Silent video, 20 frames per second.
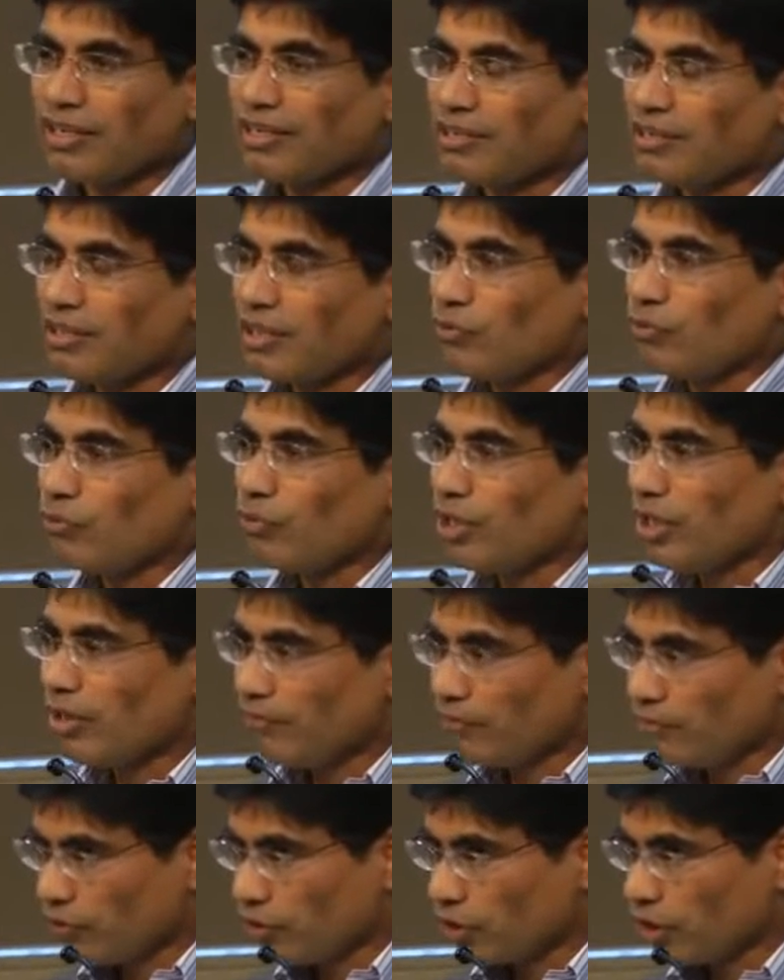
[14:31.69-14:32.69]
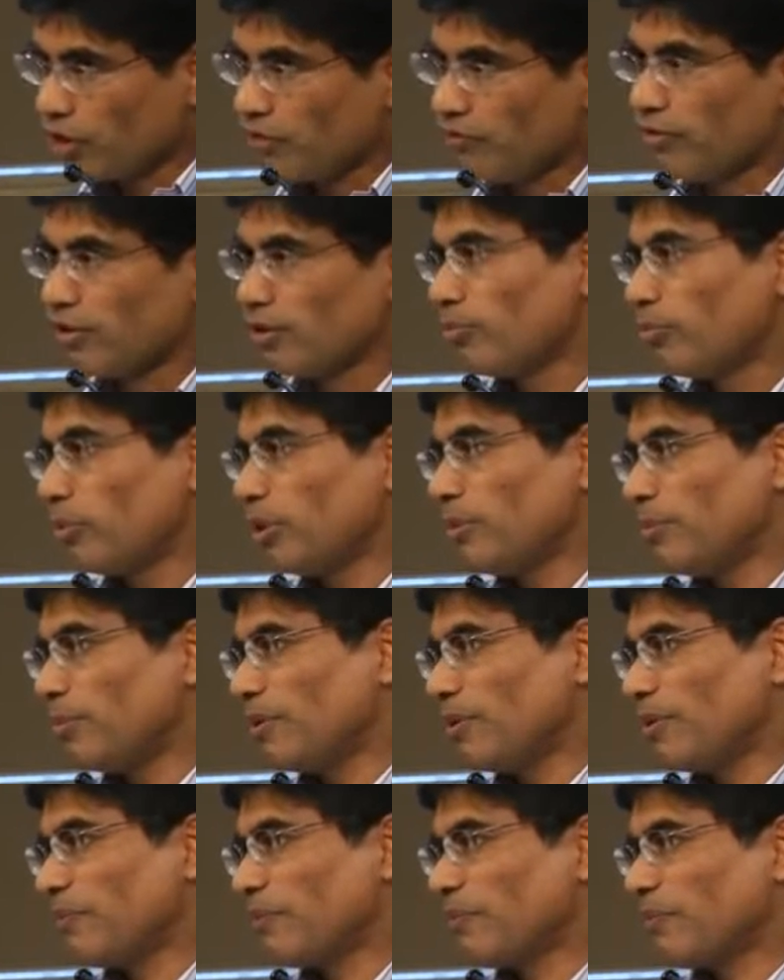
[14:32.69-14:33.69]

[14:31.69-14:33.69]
is that we are forgiven people.